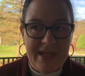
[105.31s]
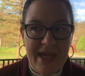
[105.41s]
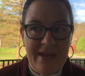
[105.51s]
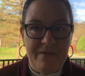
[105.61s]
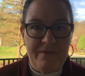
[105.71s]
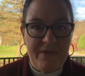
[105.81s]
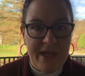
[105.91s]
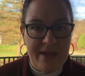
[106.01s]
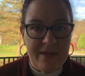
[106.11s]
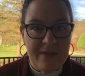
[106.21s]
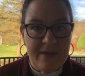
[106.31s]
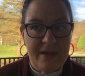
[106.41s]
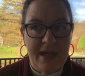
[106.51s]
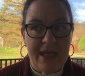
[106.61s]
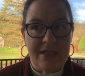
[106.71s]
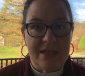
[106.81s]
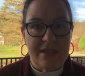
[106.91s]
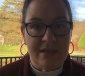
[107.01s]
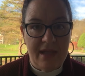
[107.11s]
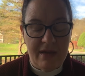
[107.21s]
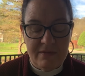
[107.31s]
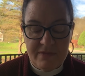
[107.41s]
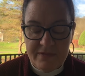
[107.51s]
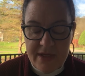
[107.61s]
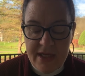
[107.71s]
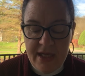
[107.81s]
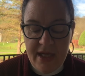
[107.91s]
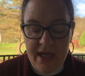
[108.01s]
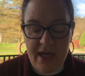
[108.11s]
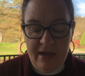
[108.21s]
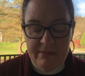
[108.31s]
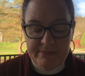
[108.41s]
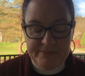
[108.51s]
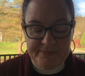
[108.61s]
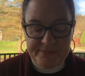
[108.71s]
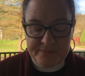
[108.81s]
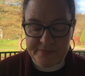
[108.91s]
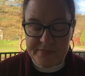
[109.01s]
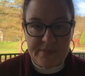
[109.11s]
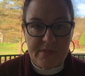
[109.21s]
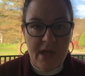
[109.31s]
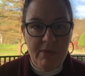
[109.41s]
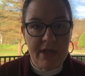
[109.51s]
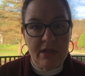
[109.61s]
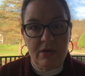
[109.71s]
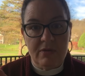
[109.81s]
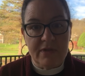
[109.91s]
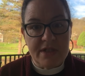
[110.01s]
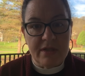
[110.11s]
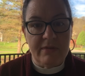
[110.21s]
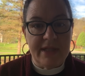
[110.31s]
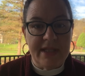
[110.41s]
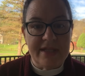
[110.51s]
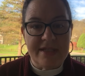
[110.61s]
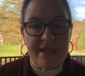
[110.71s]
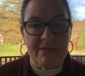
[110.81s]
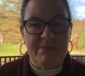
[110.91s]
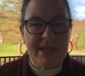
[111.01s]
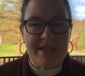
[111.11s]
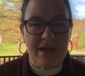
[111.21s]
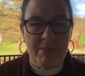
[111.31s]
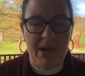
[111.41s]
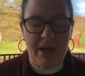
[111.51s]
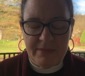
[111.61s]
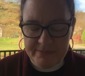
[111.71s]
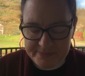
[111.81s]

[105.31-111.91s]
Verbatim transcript: and faith and love. Um, I went a little over into Corinthians there, but it's all Paul.